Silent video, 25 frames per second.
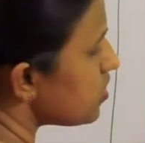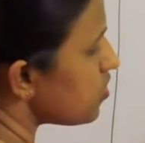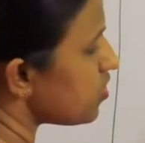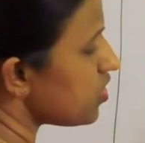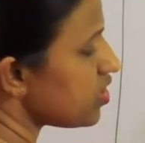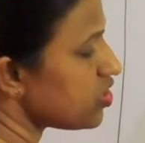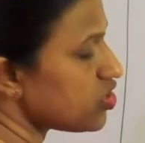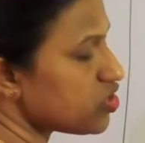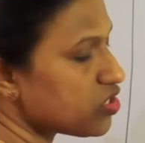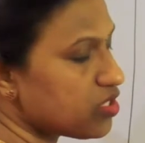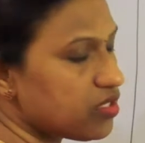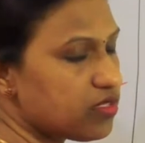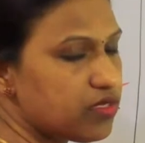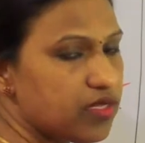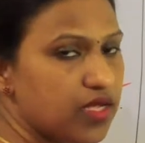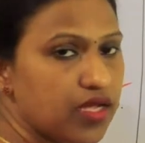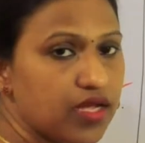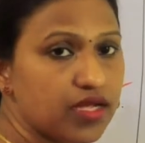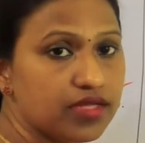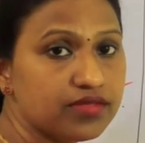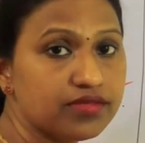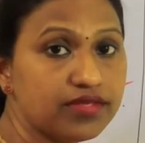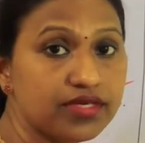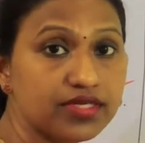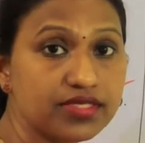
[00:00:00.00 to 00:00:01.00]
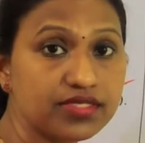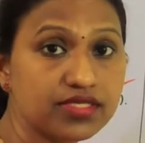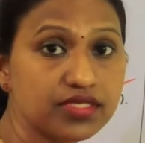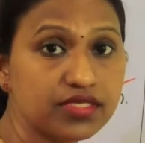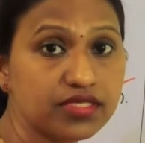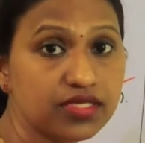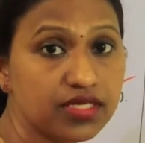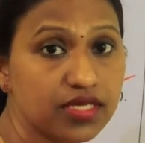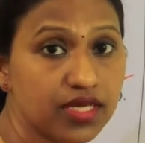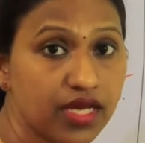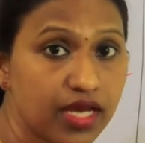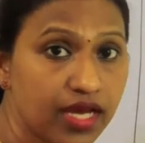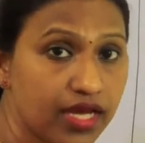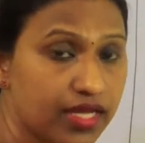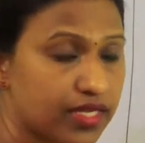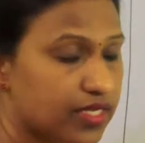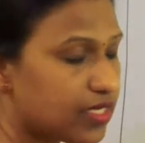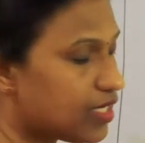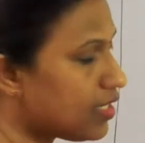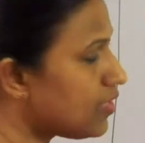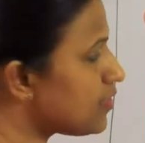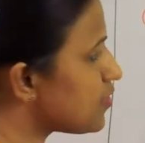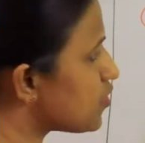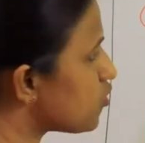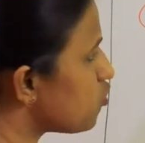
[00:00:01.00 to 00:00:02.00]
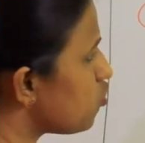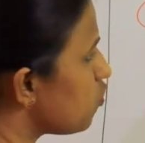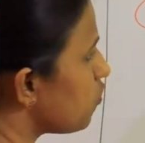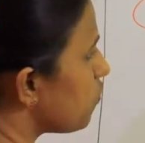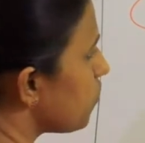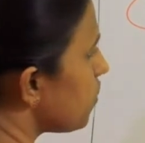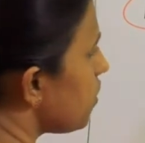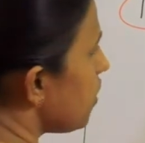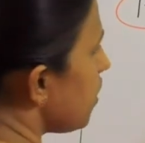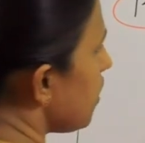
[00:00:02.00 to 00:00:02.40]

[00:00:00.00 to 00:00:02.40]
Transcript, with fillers: region that is in the Henle's loop.